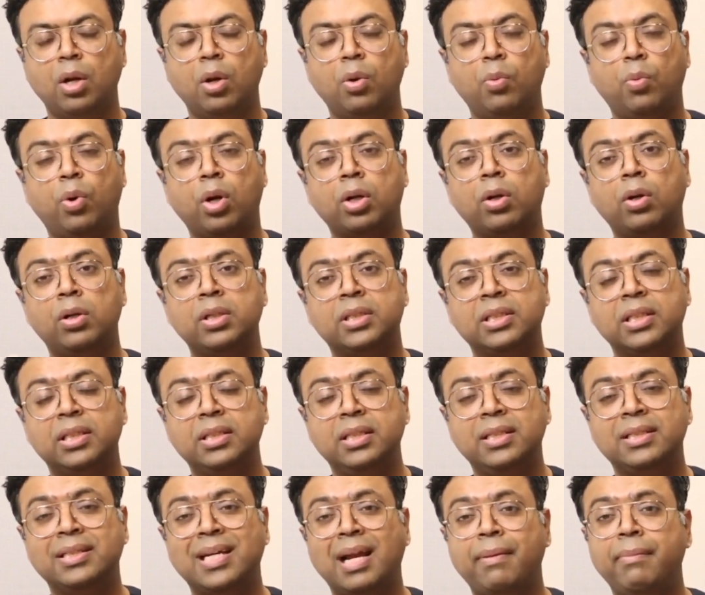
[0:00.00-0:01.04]
What all
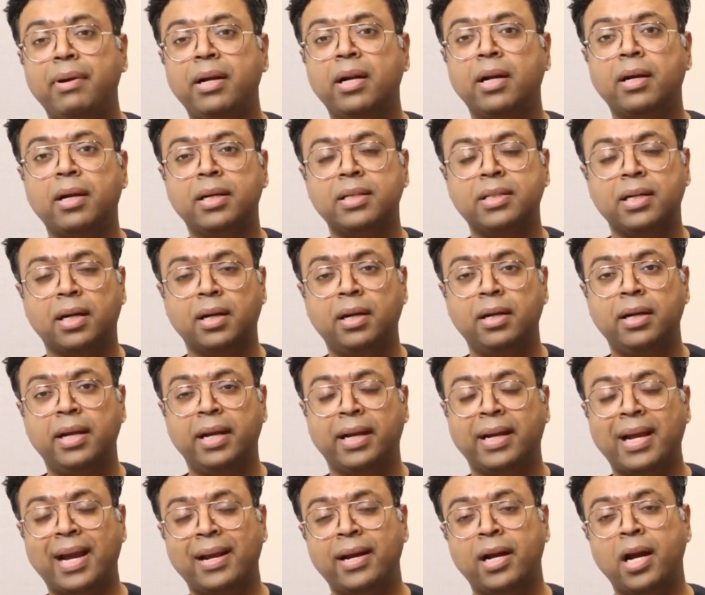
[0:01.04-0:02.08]
surgeries can be done in a single day?
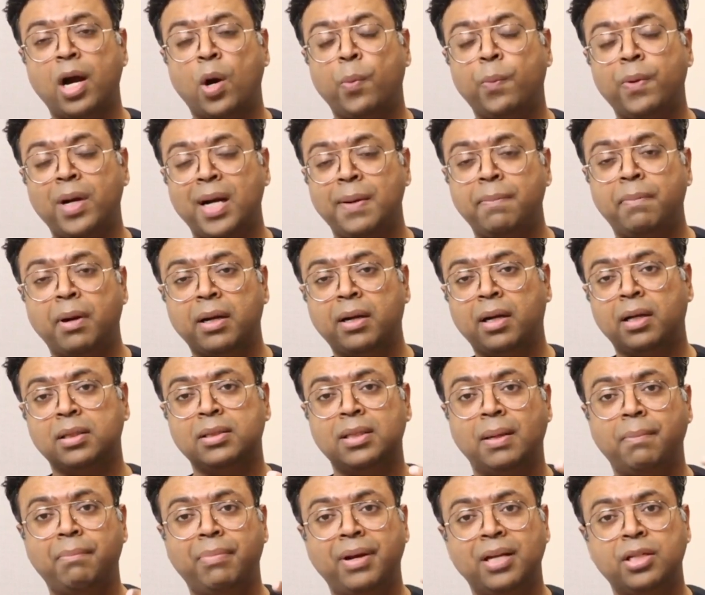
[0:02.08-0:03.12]
Can I operate buttocks
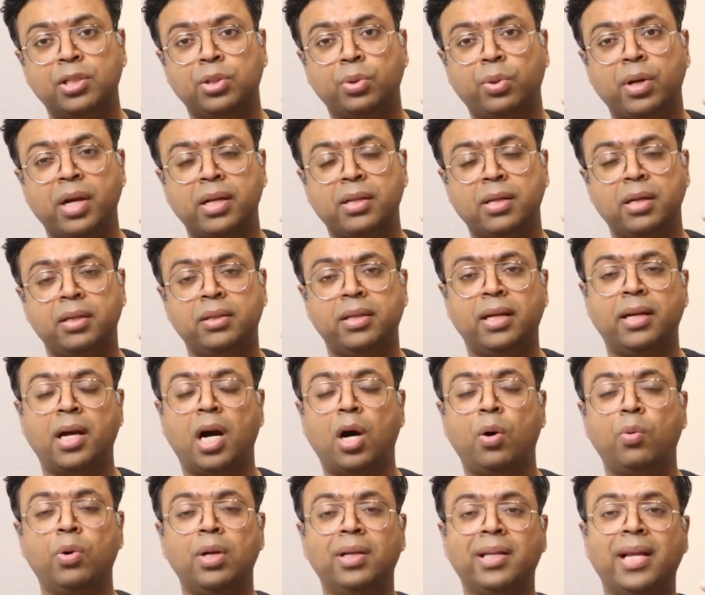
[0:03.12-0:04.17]
and breast together? Then
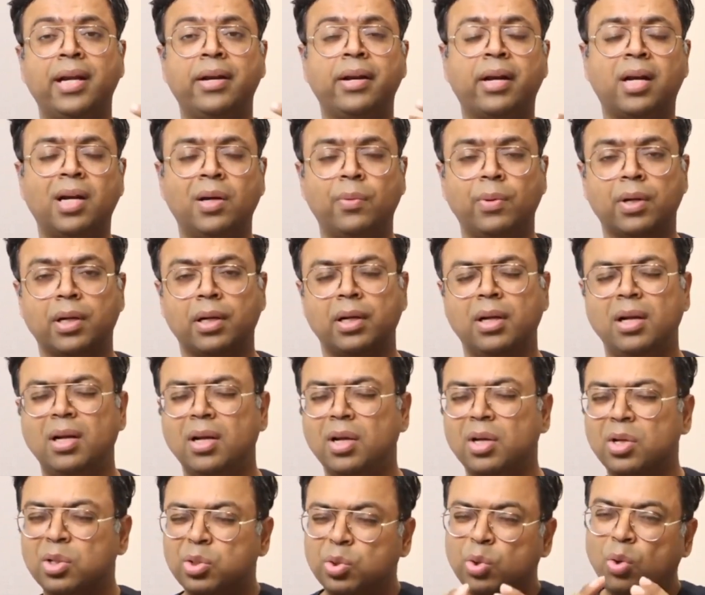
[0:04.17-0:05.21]
how will they recover?
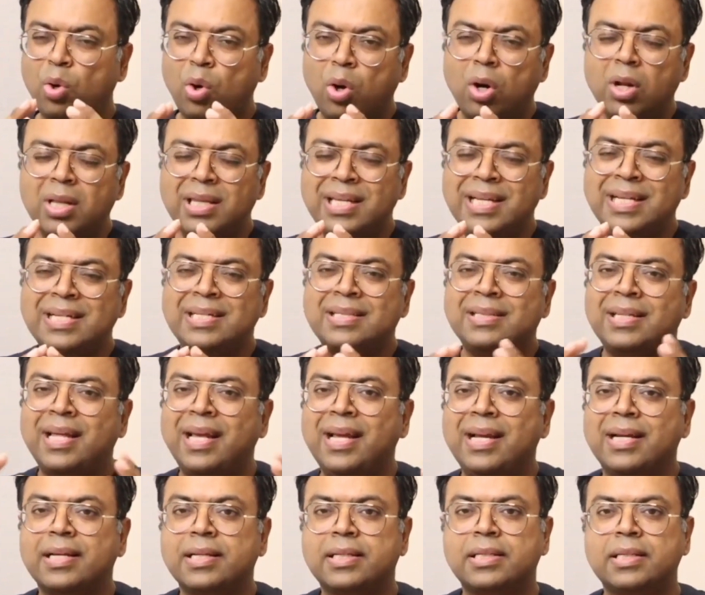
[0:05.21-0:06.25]
So all these
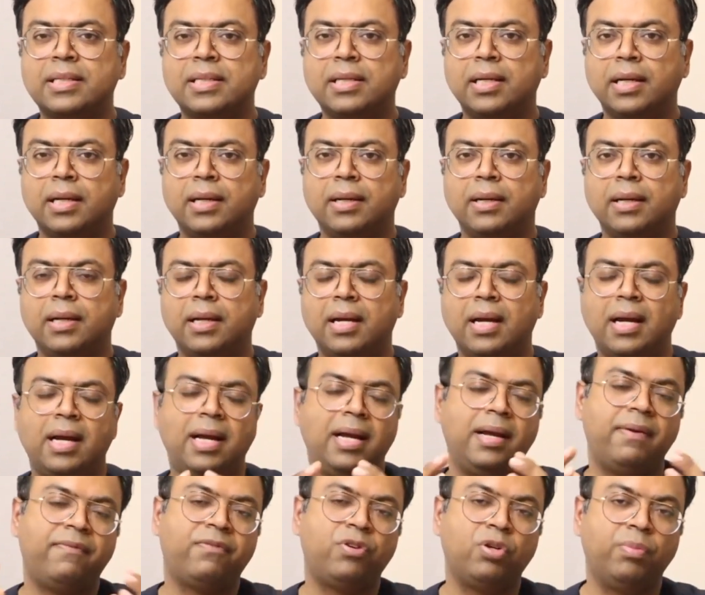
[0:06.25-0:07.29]
things
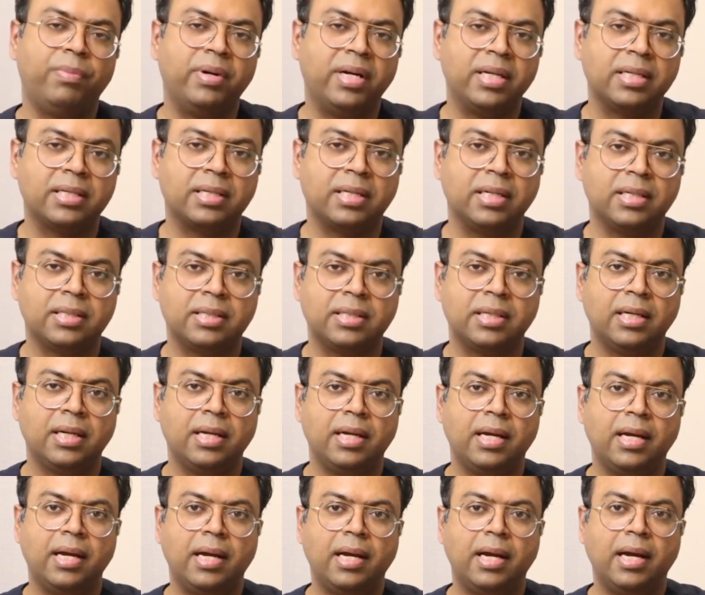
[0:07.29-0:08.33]
have to be discussed.
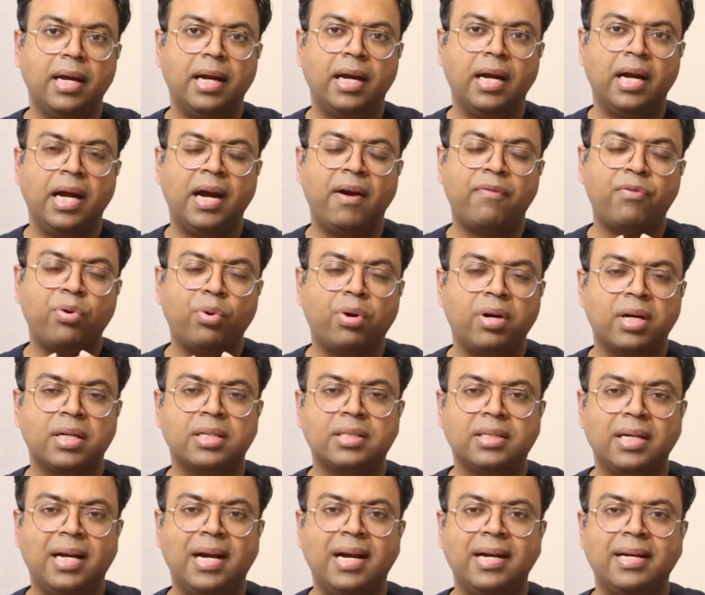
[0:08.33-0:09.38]
Have to
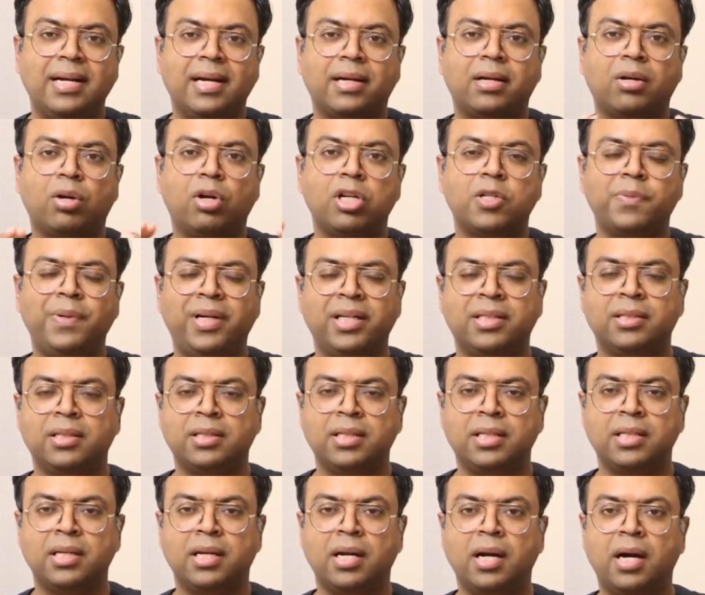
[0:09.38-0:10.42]
understand that cosmetic surgery
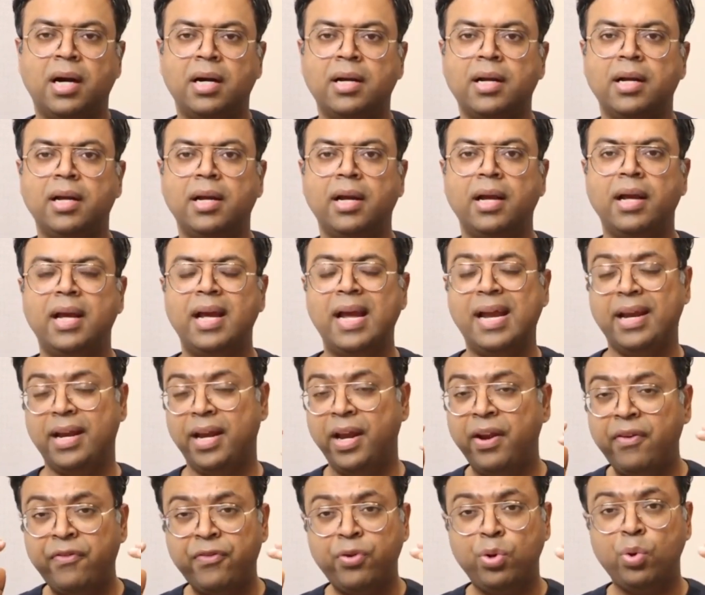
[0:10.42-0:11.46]
is an art. And
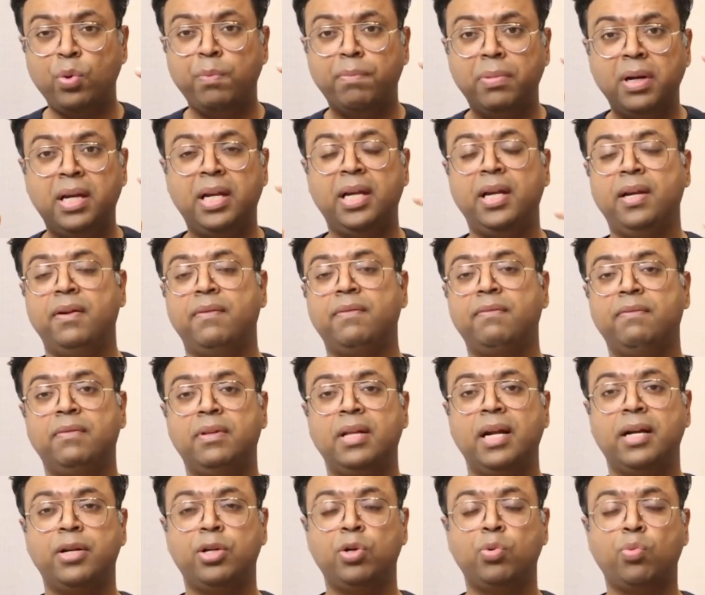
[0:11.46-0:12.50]
if you believe
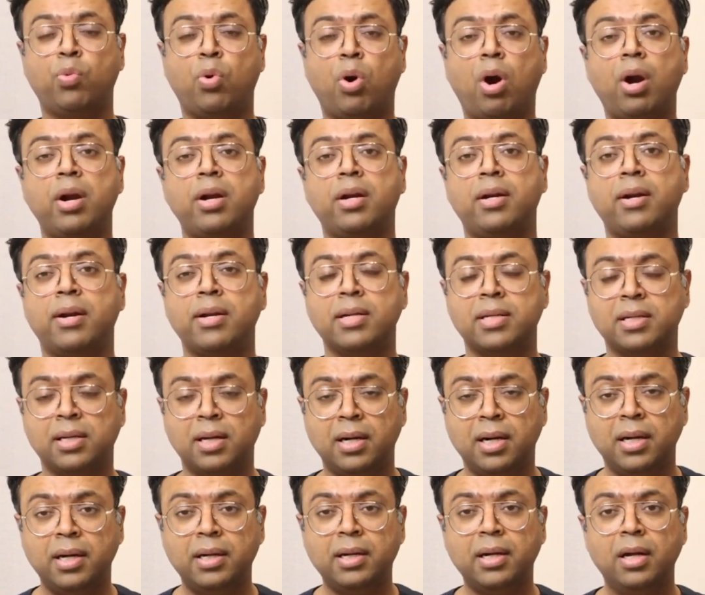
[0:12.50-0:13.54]
that you want a
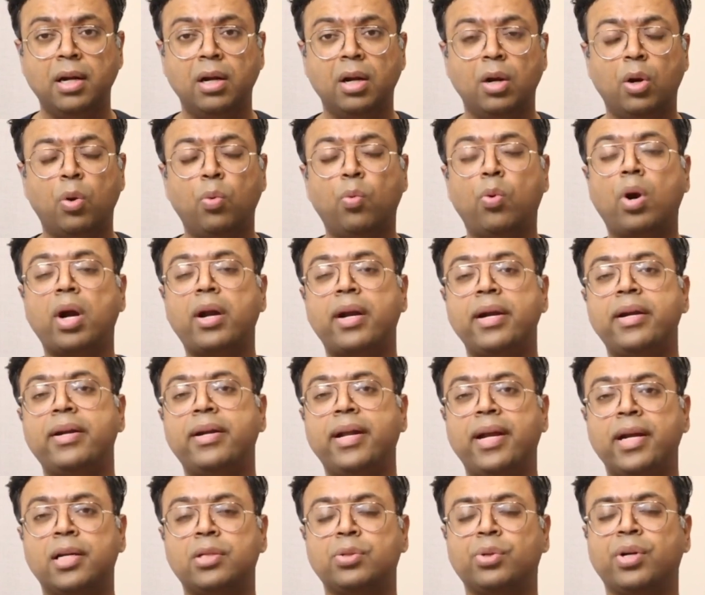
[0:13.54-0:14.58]
result, what it
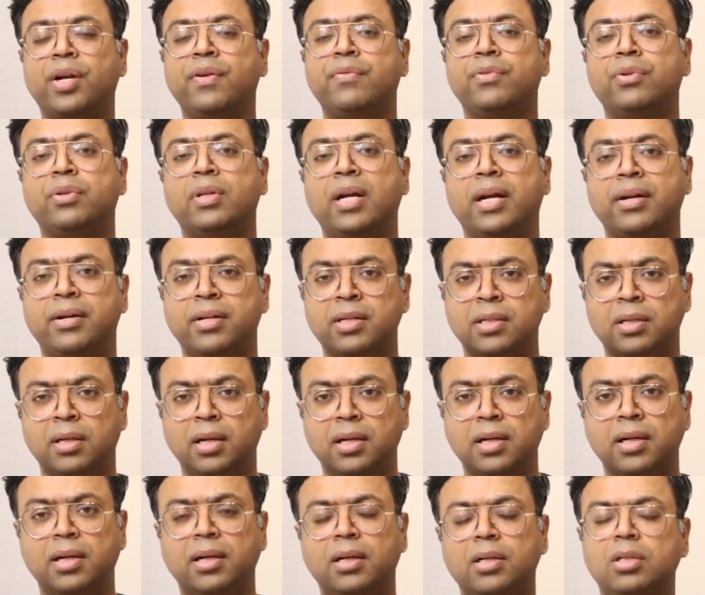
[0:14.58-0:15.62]
takes to give you that
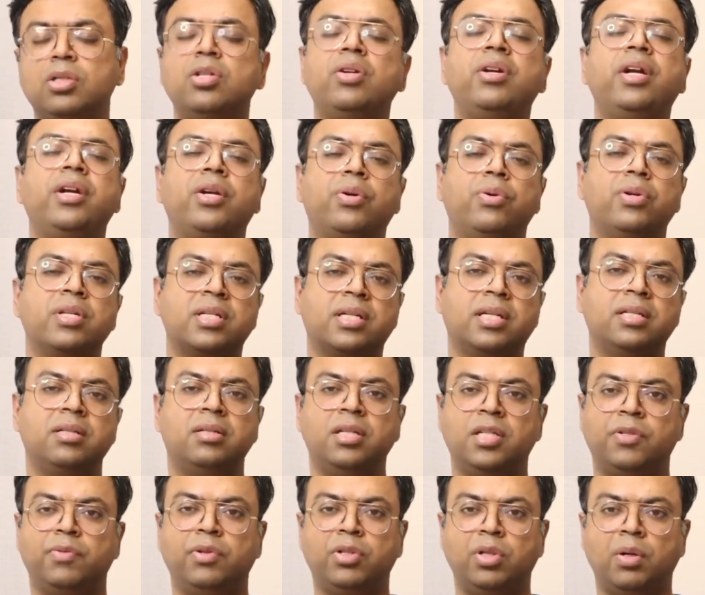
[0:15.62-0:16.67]
result, you need to discuss
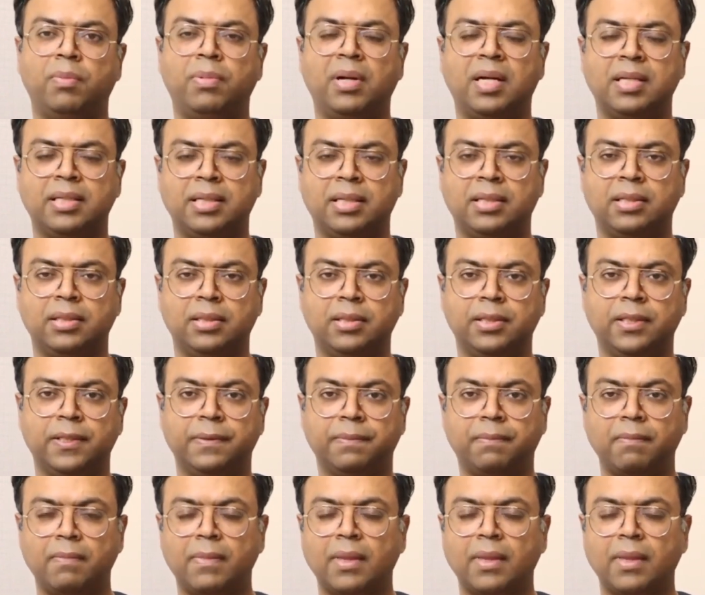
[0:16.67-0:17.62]
this with your plastic surgeon.